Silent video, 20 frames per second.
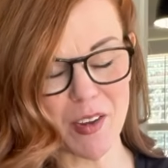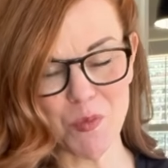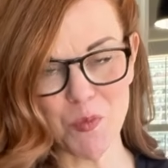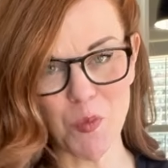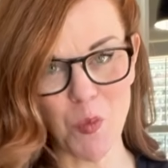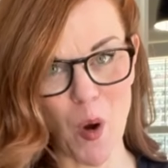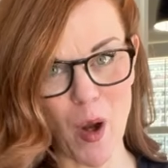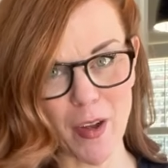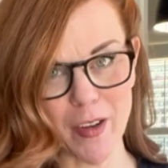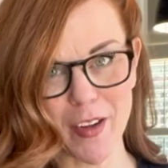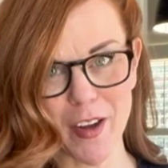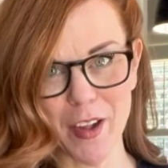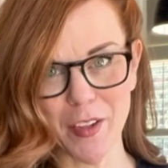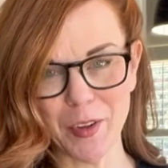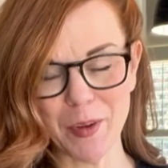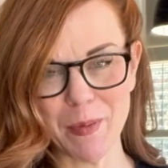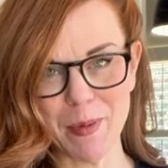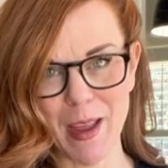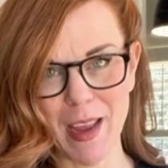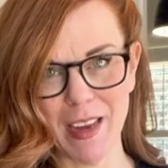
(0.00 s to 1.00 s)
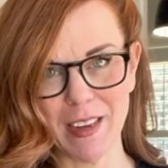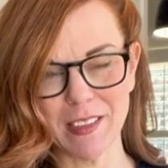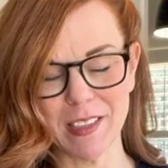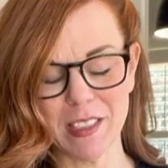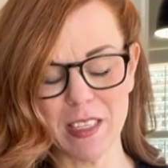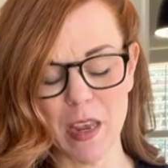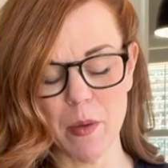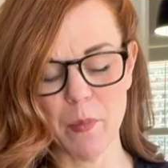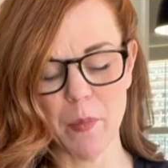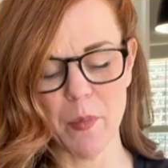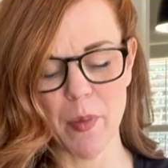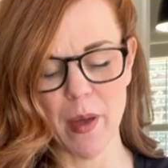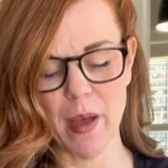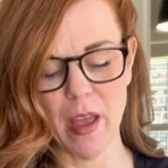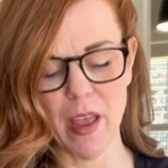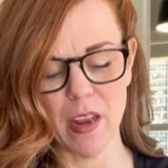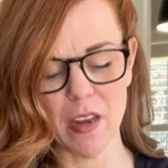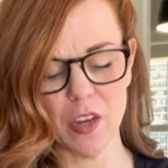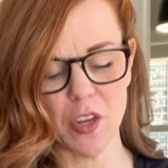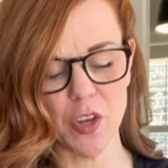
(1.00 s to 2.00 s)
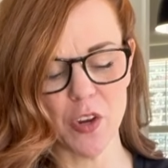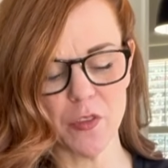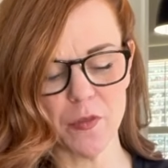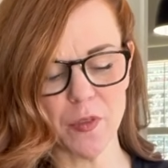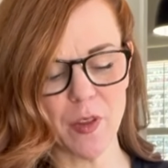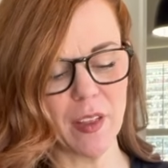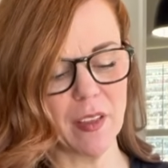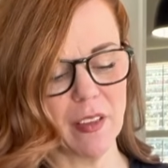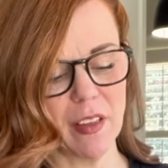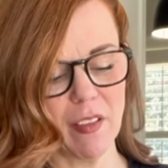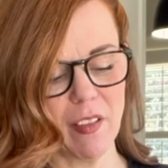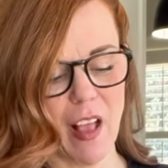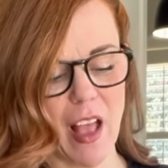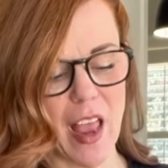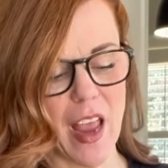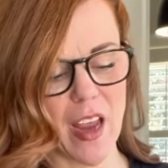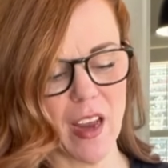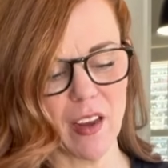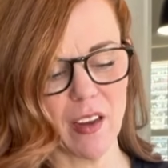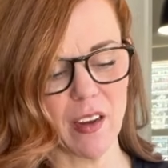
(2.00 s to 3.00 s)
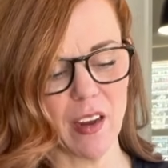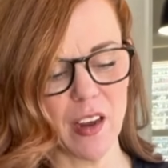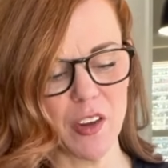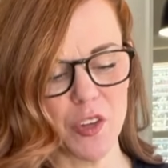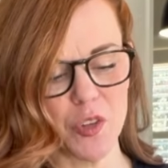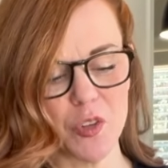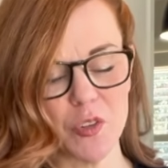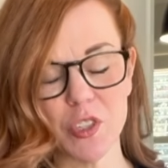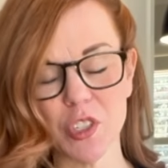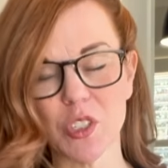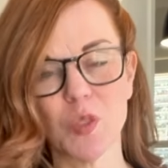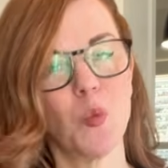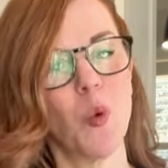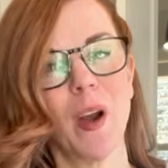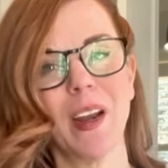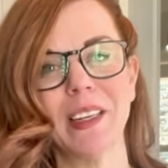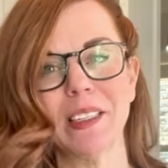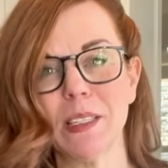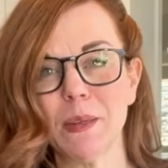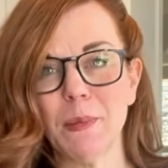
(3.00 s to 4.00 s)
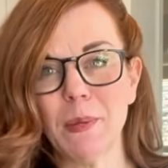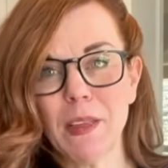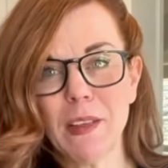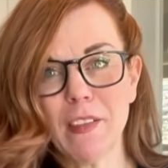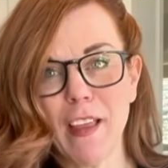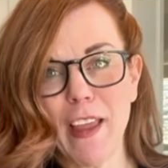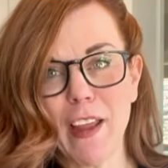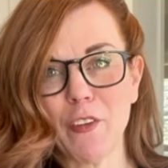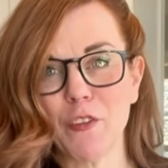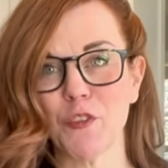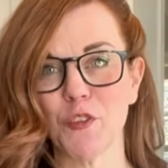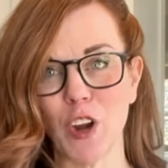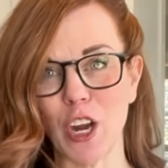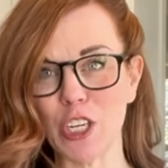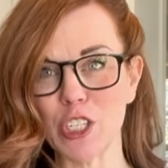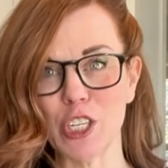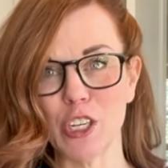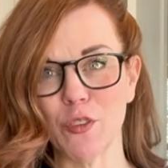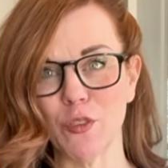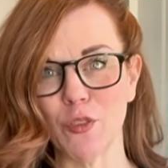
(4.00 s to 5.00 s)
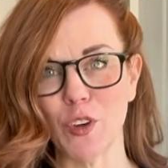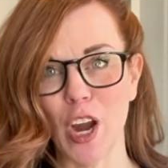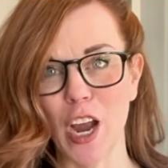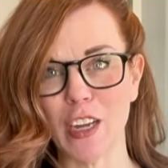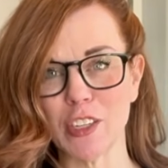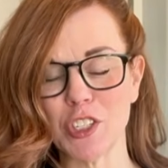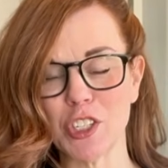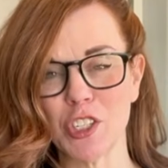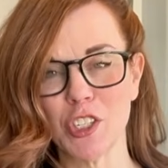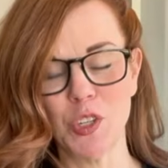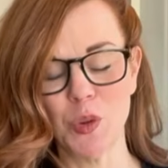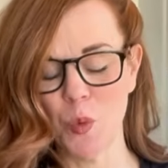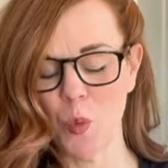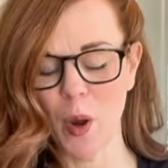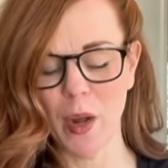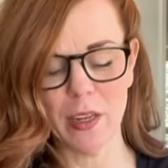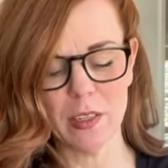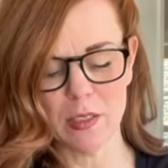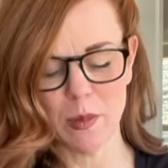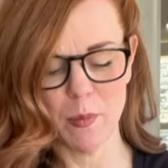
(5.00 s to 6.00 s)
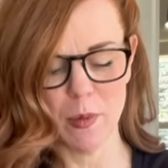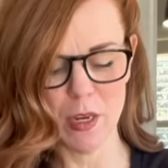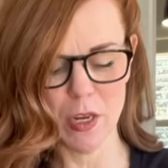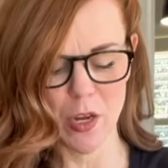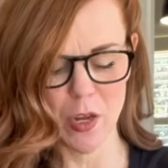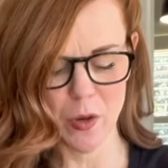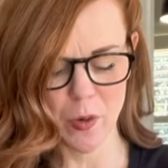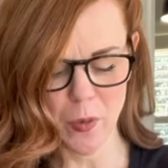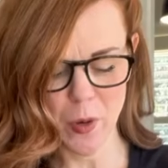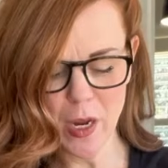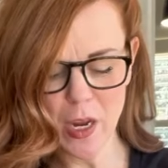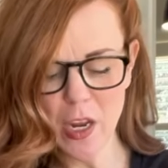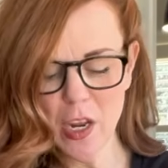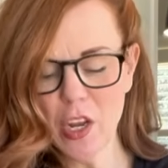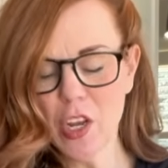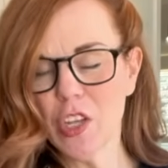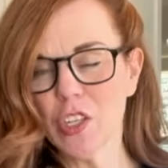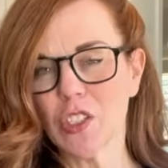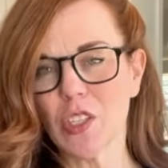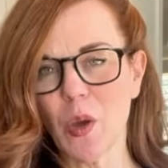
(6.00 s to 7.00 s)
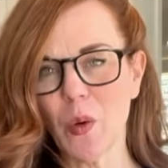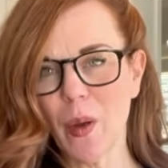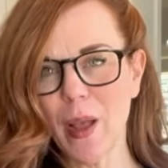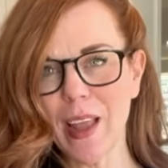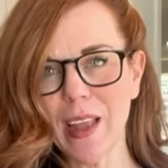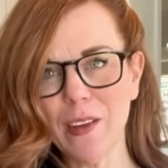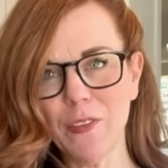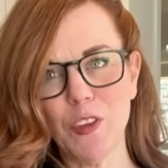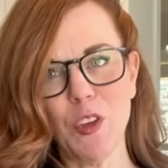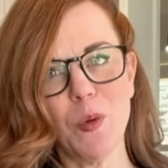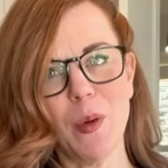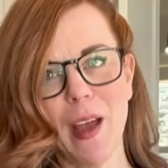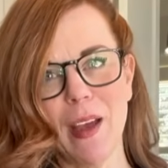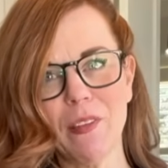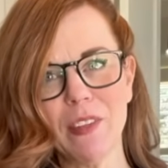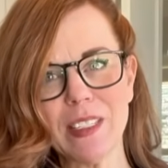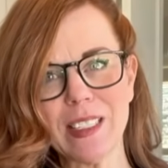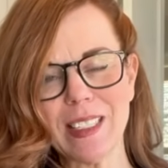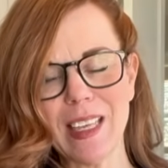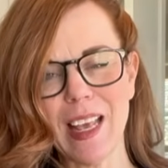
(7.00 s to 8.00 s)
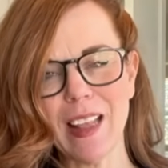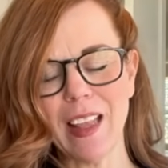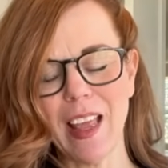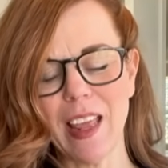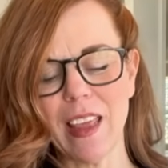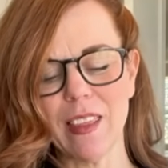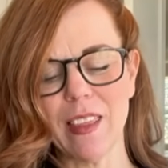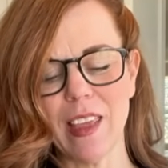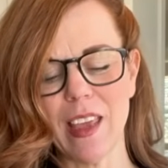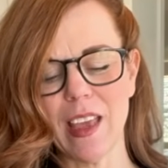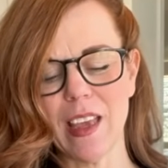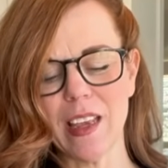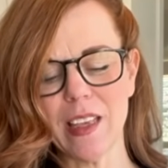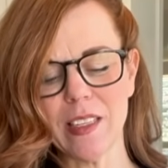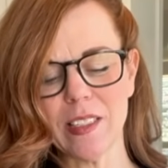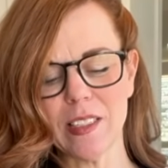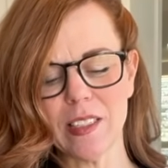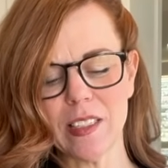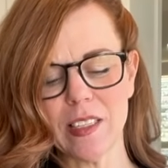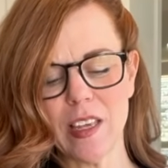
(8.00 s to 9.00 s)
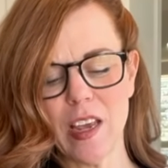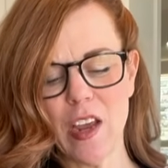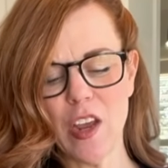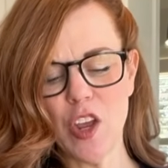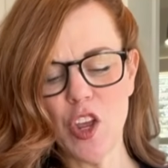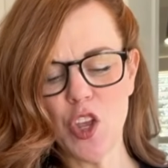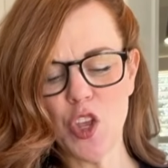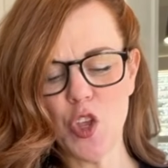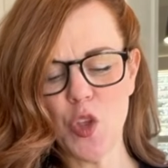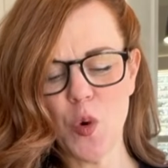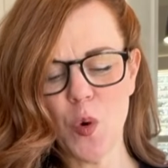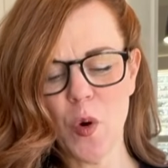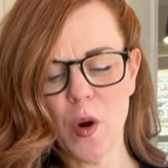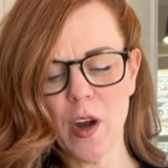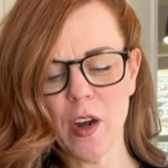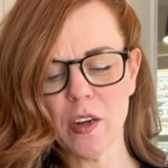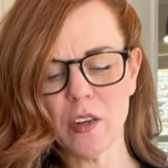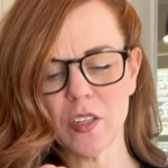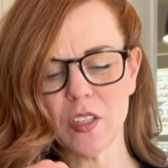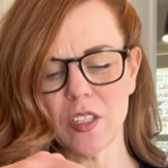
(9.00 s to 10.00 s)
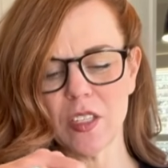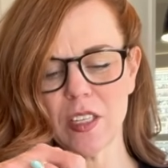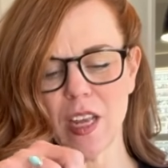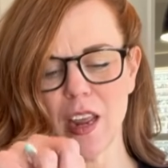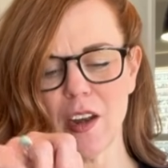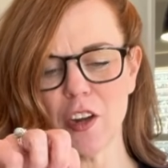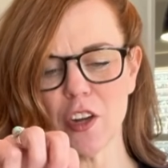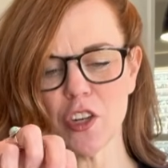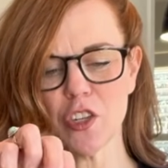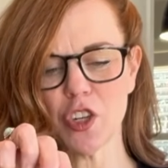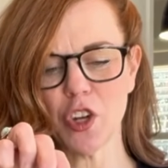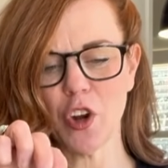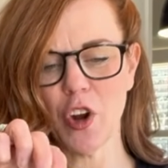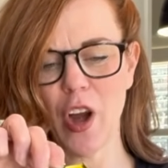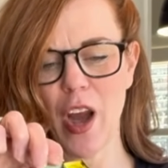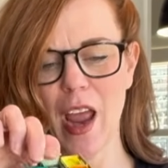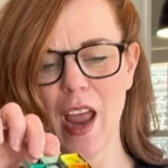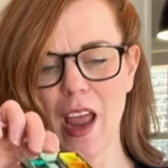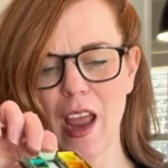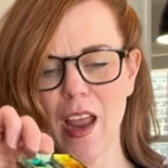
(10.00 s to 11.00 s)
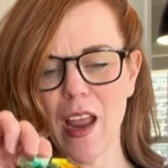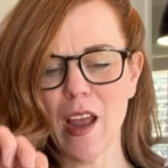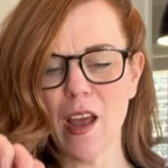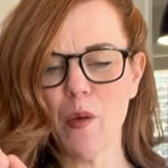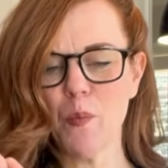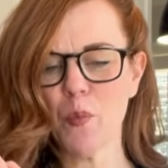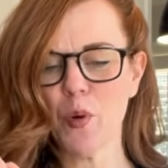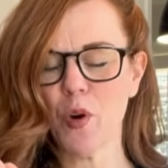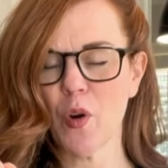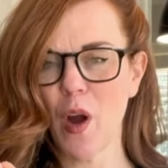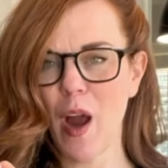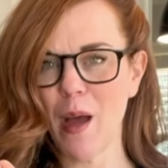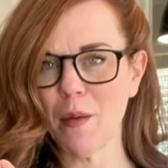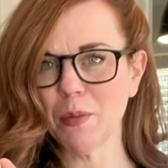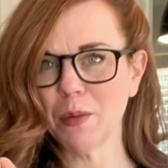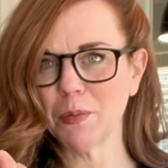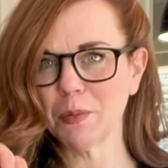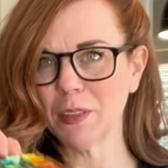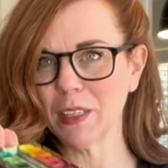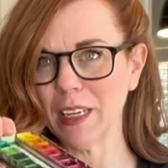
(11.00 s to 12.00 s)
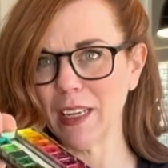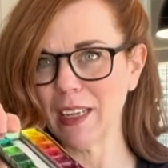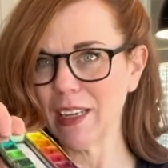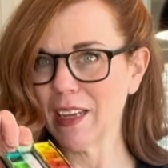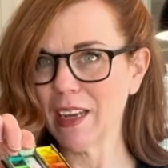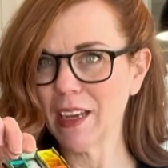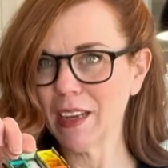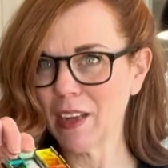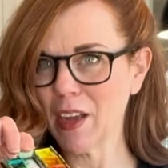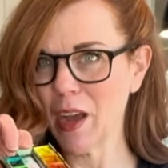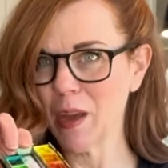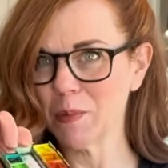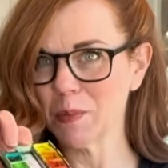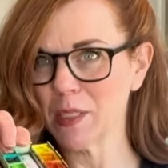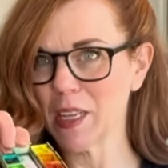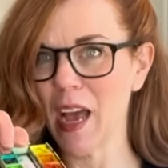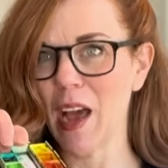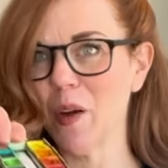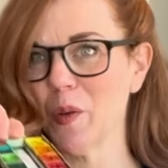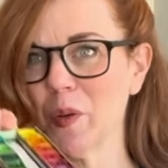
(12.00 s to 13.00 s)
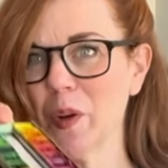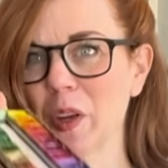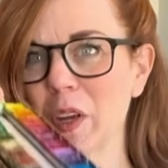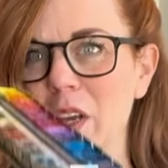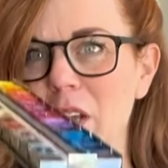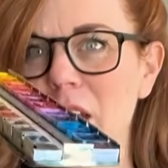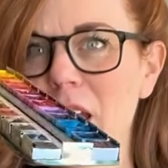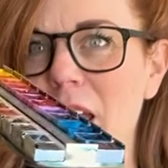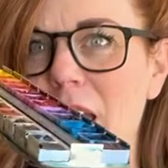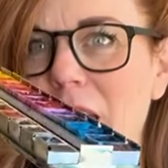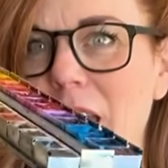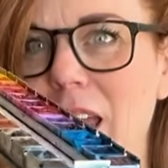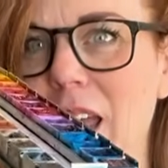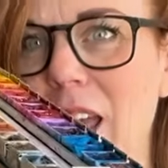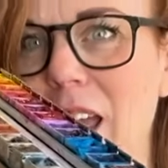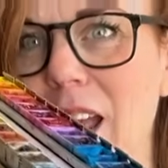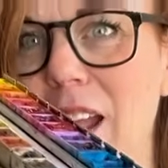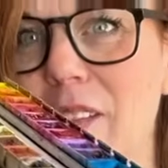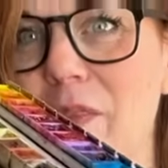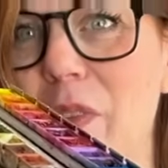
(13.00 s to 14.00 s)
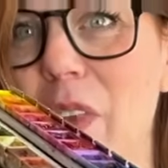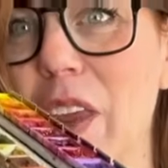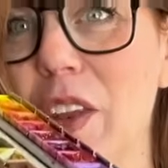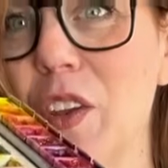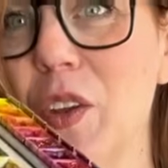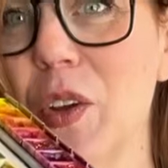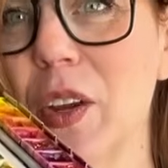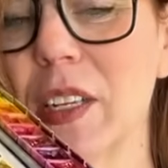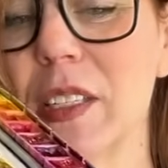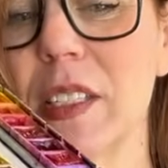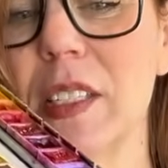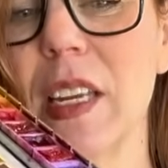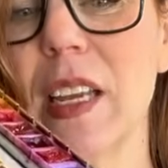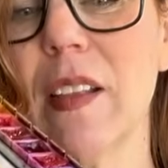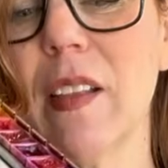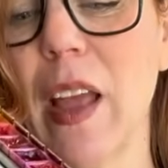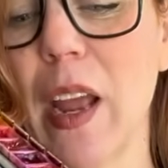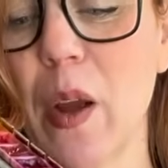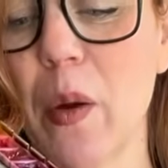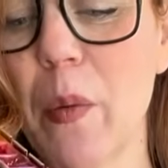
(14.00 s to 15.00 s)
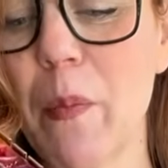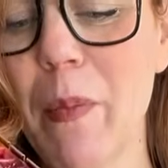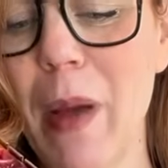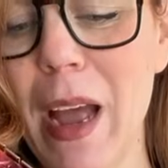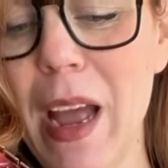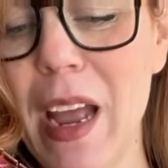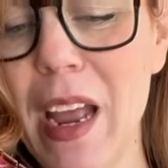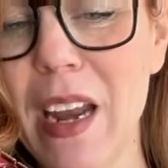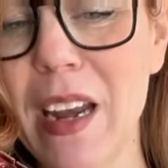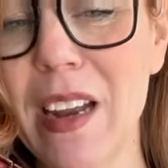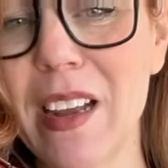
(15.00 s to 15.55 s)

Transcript: watercolor paints, but you're feeling like you just want it to be like freshy fresh. You want it to be new. So if you have a set like this, your center tray probably comes out. And then you can see like mine